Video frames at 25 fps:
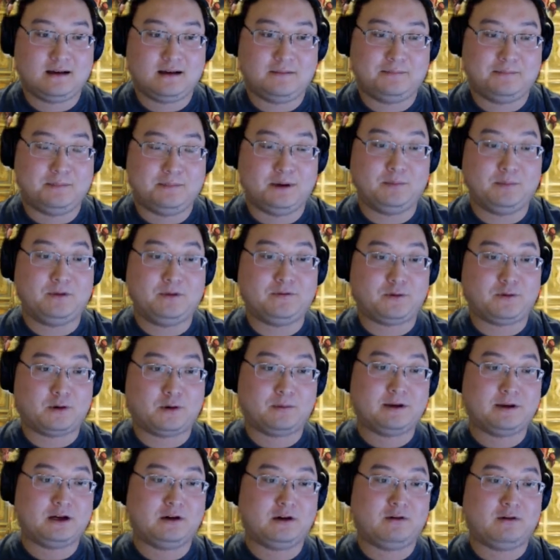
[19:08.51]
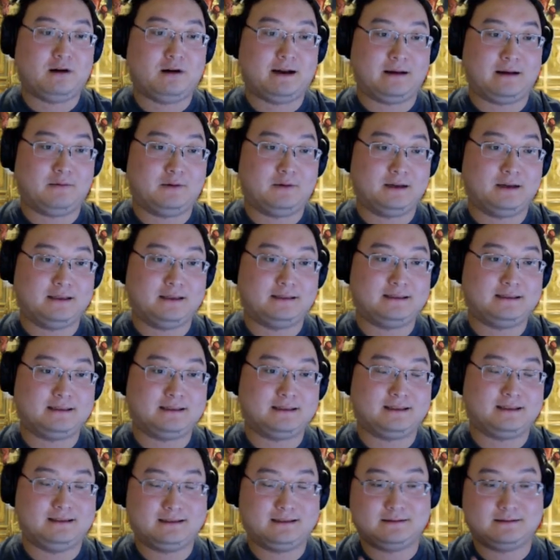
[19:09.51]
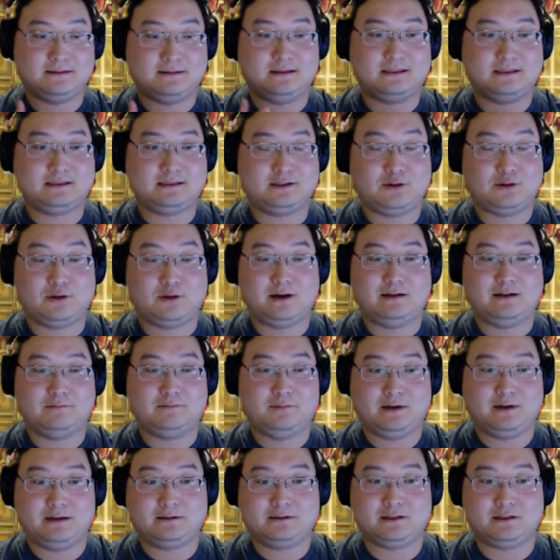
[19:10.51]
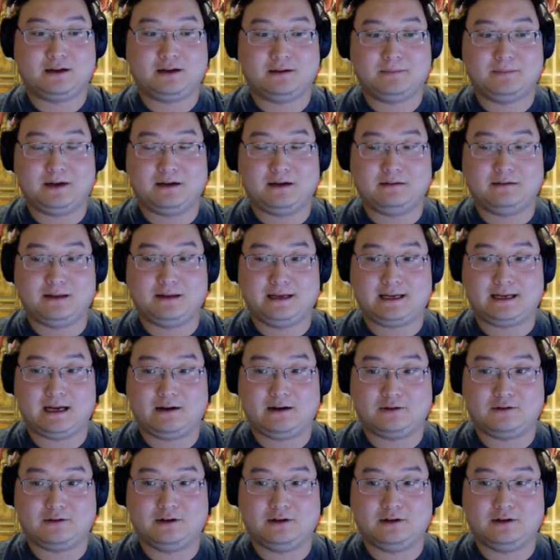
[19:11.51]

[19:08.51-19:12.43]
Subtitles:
But before we go on, I want to tell the story when I was talking about like how